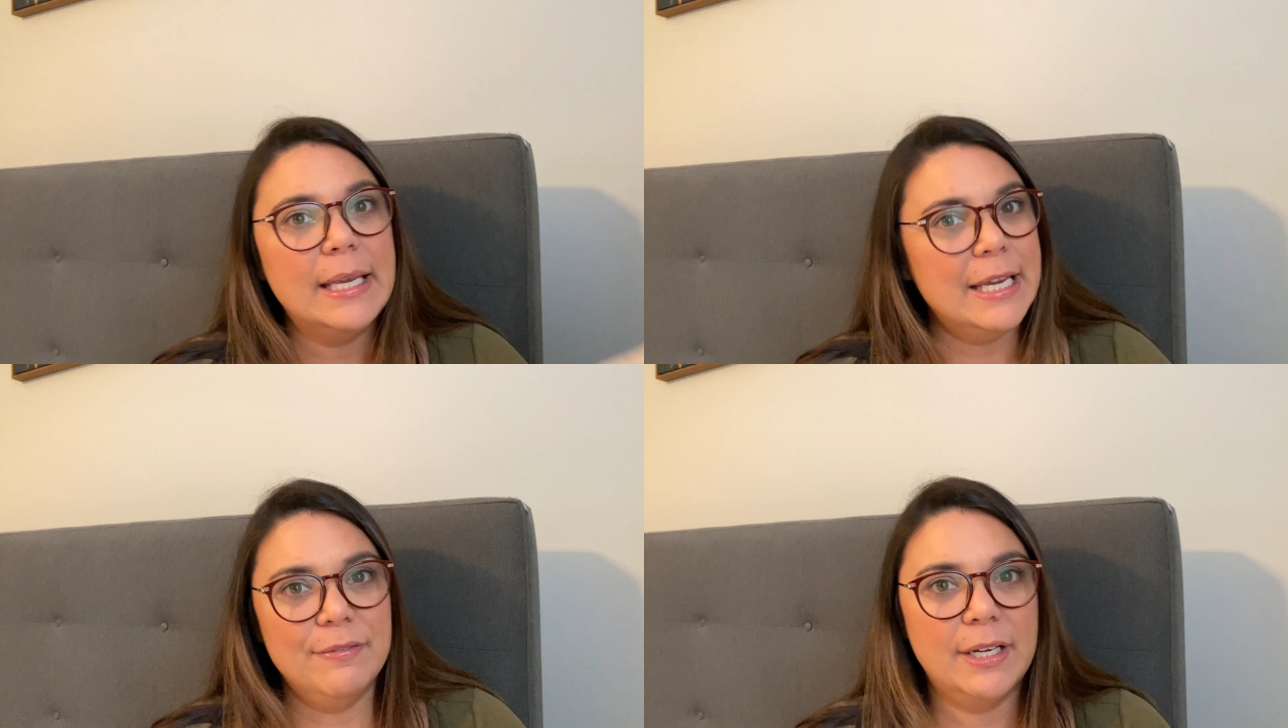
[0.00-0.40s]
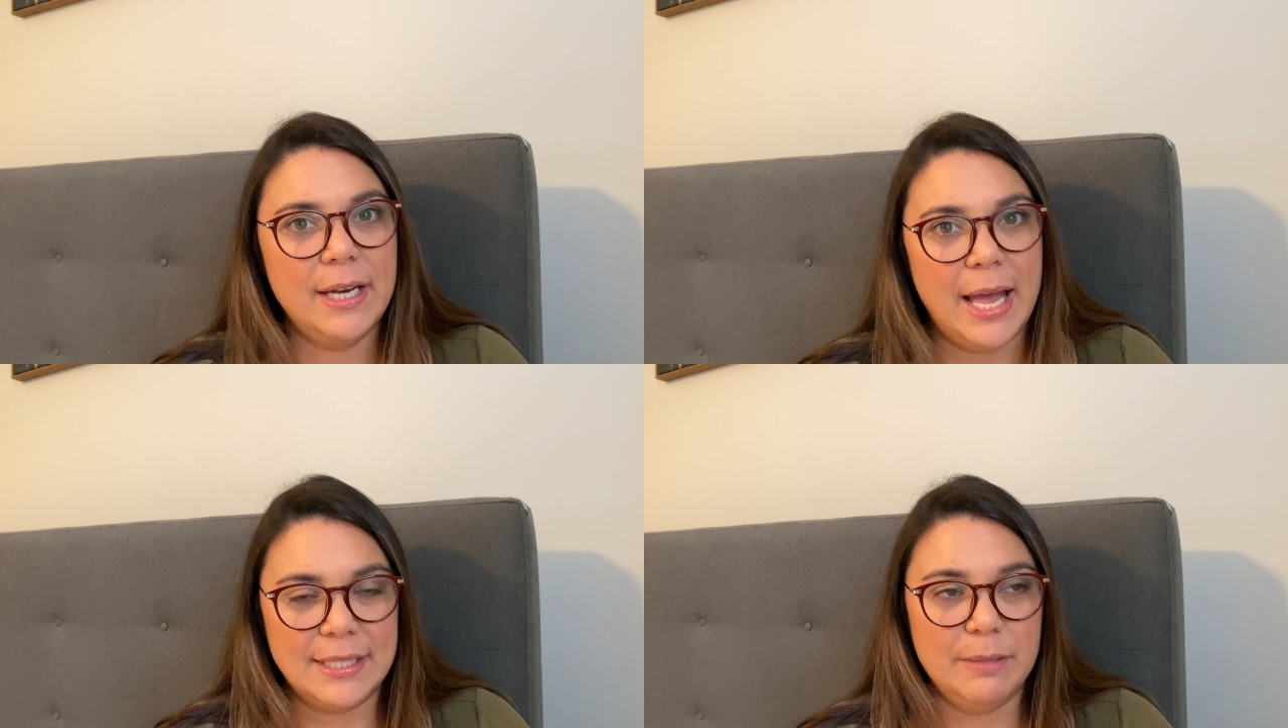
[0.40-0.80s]
even
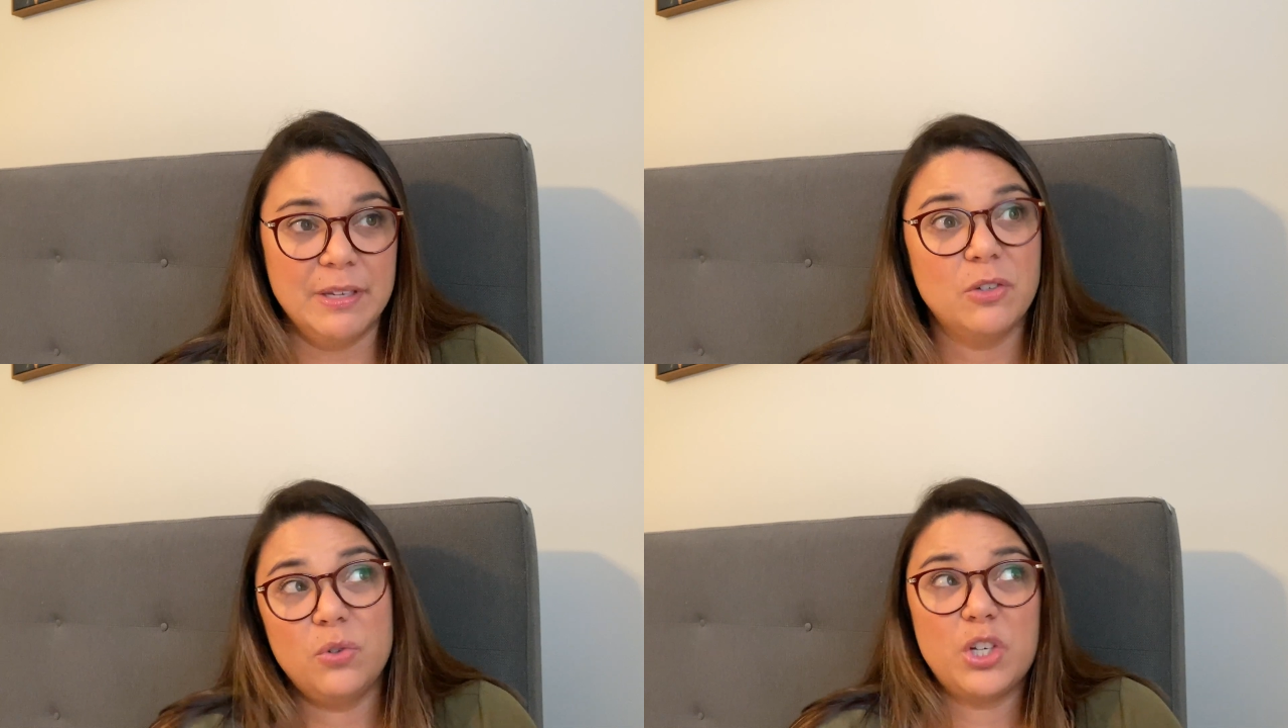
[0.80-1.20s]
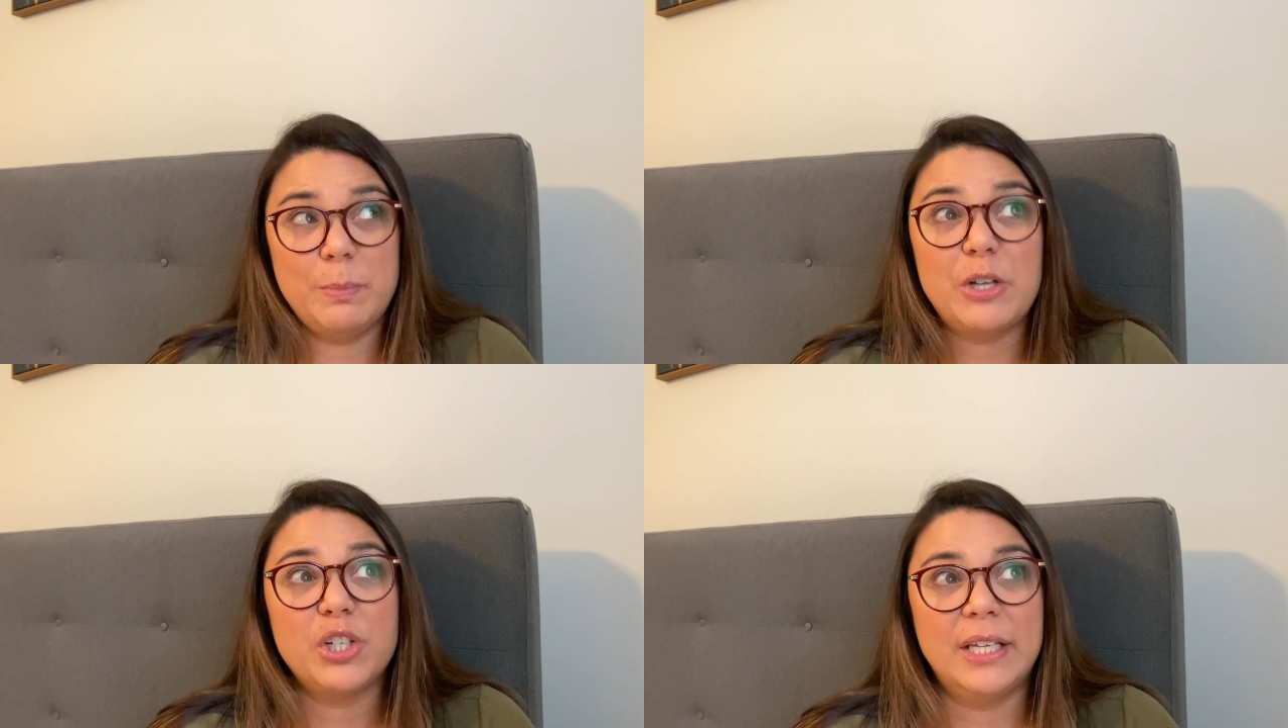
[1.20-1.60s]
an Etsy business, or
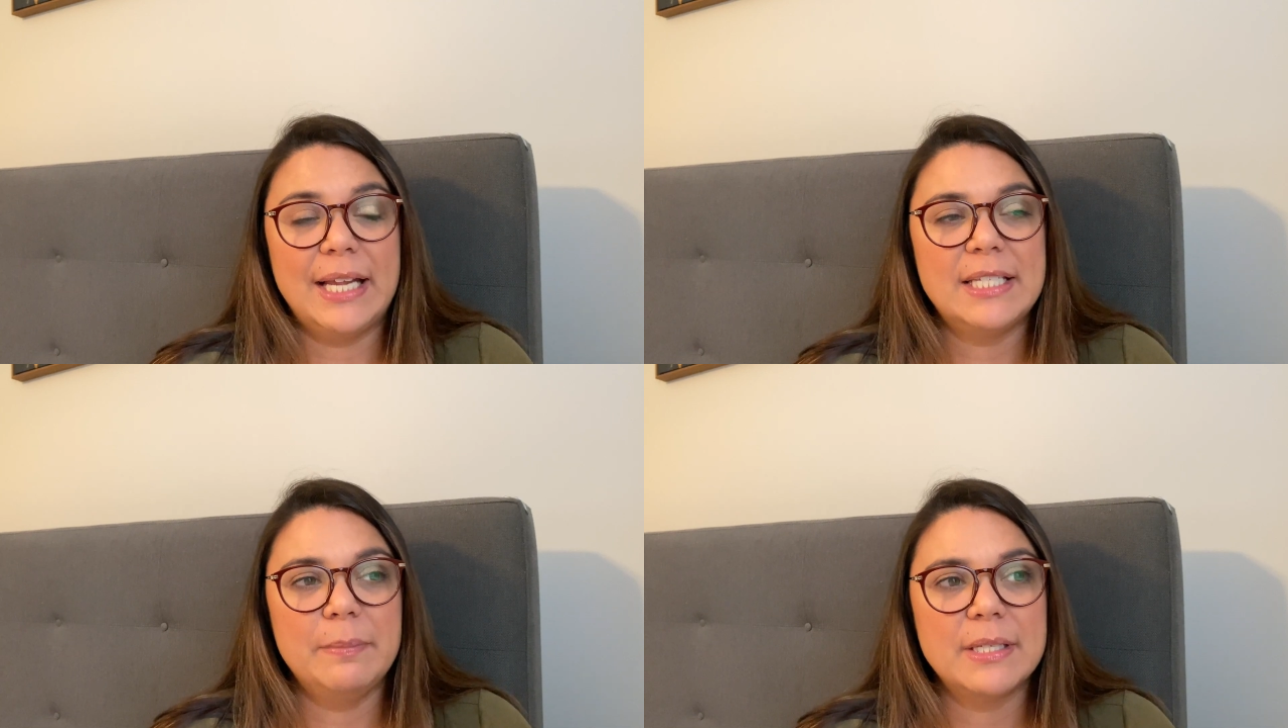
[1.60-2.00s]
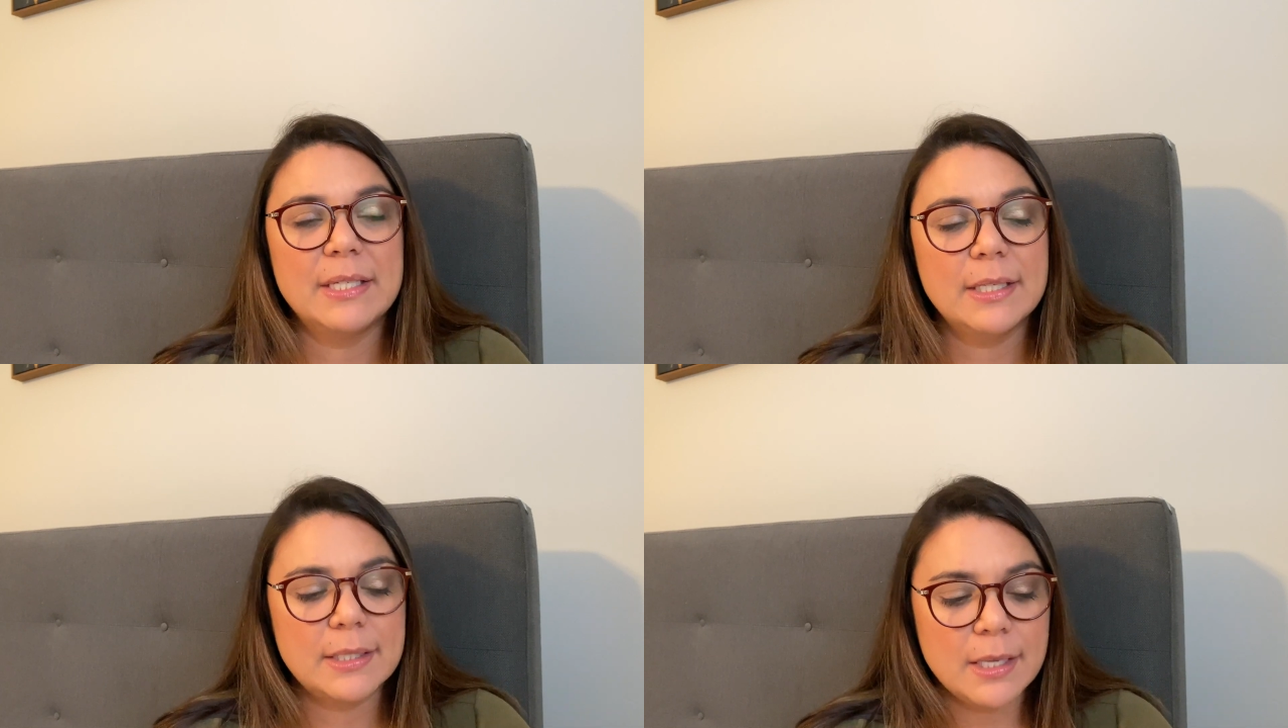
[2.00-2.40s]
especially an Etsy
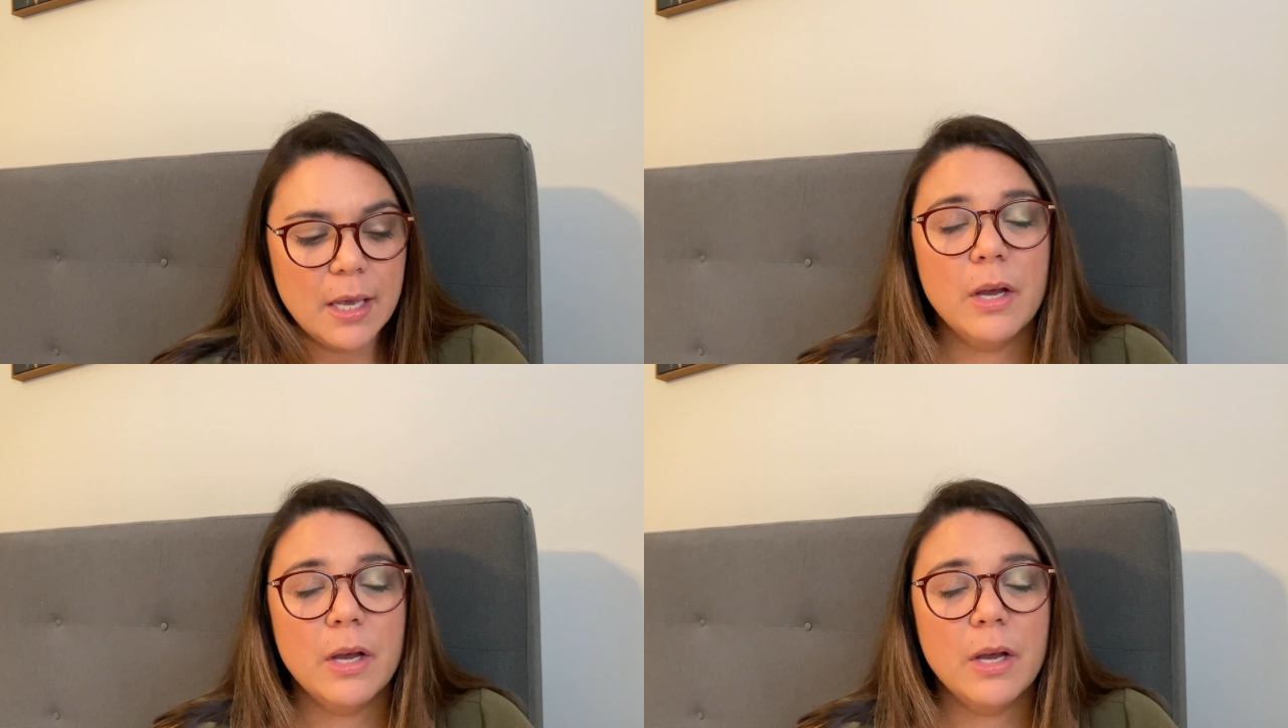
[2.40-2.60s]
business.